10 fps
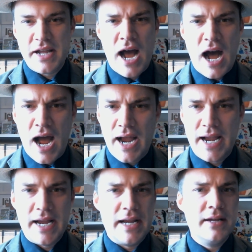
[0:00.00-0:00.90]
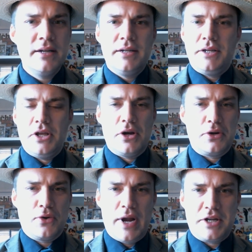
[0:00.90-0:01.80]
guy, you
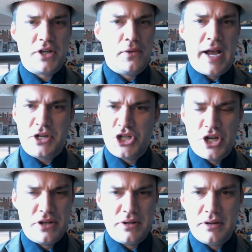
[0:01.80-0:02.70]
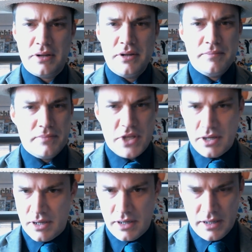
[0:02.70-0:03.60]
know, great collection.
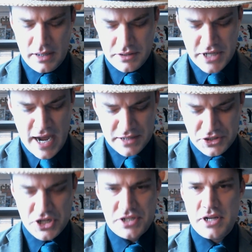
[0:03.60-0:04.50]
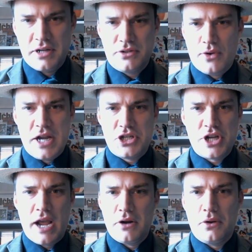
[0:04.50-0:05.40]
Don's just a great
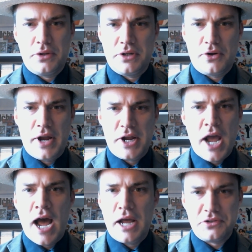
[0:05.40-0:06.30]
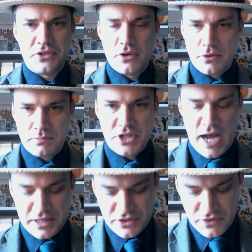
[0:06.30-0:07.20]
channel and a great guy, so
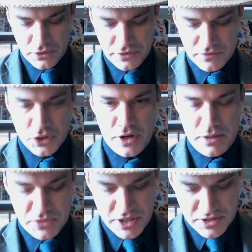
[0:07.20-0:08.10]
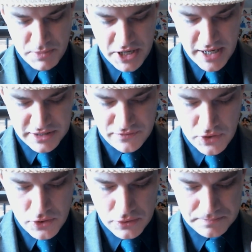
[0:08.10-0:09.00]
Don's Field of Dreams is my next
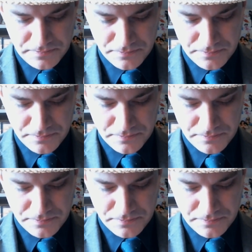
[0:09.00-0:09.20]
vote.